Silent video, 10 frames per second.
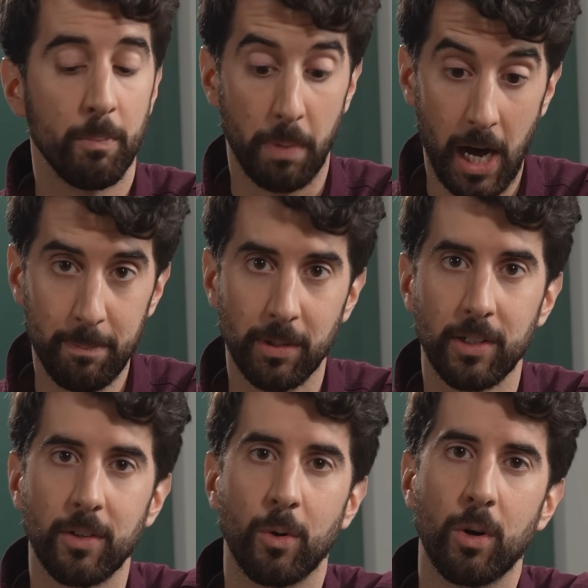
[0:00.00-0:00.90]

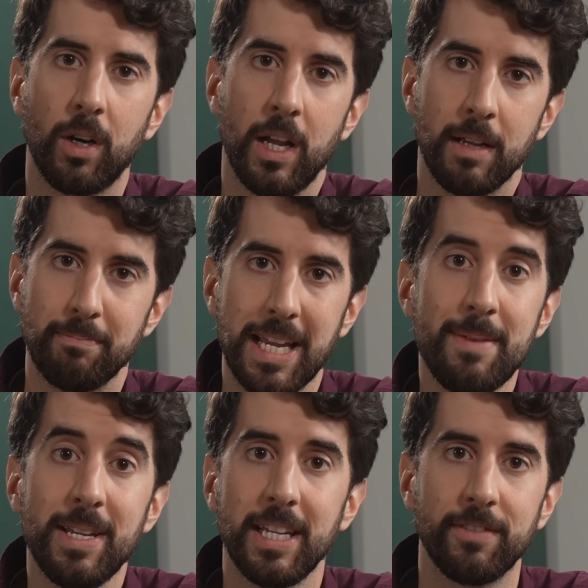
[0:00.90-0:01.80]
poplar, or
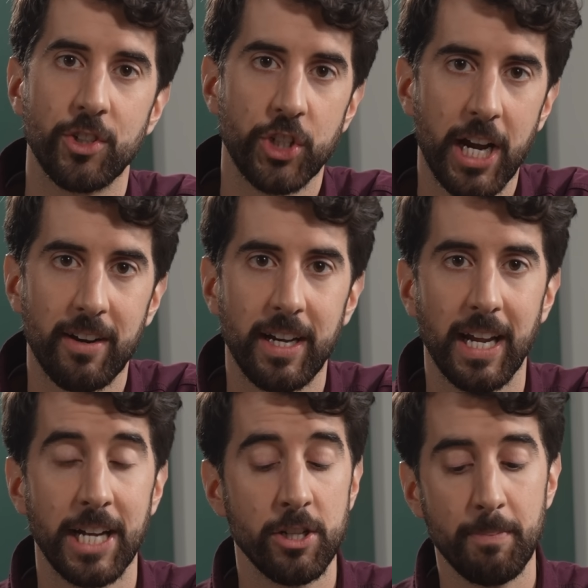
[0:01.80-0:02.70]
maybe even cherry,
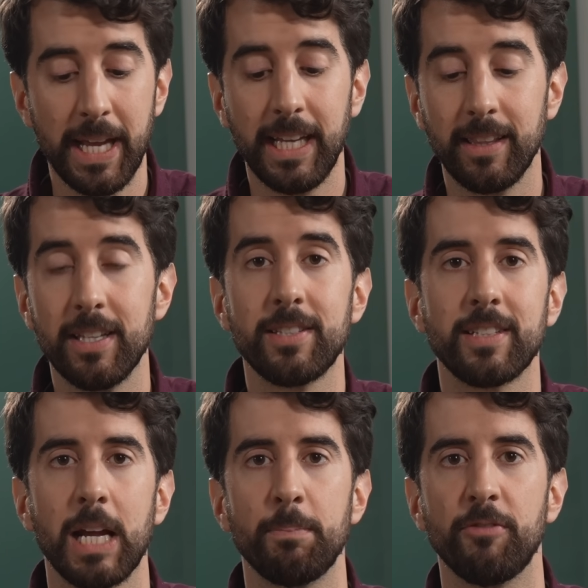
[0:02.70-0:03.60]
and you're making this
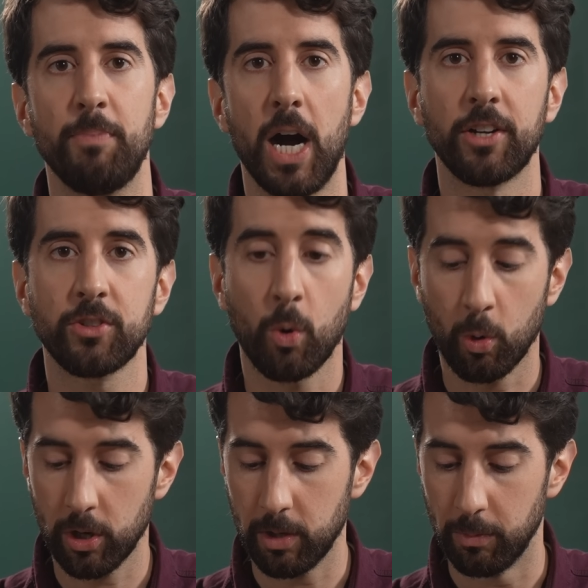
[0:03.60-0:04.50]
type of box
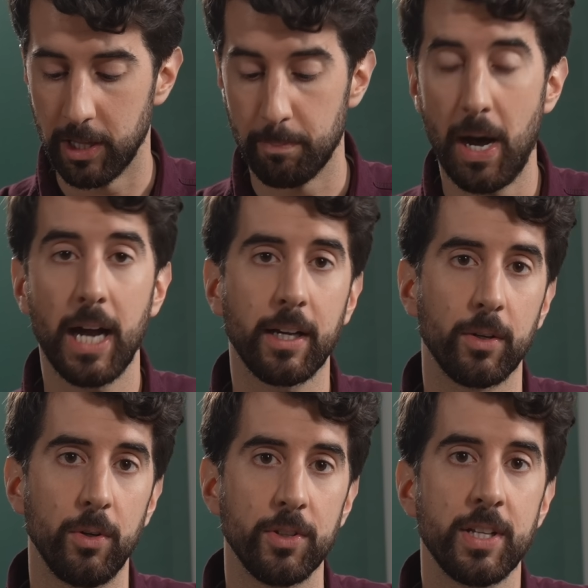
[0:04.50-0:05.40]
corner with pocket
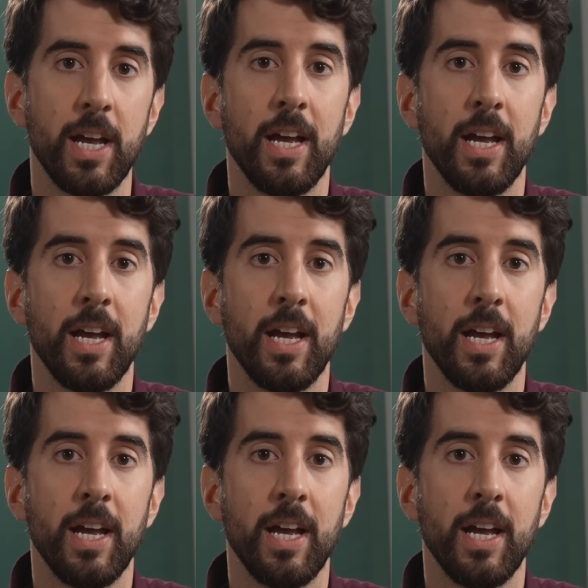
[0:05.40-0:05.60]
holes,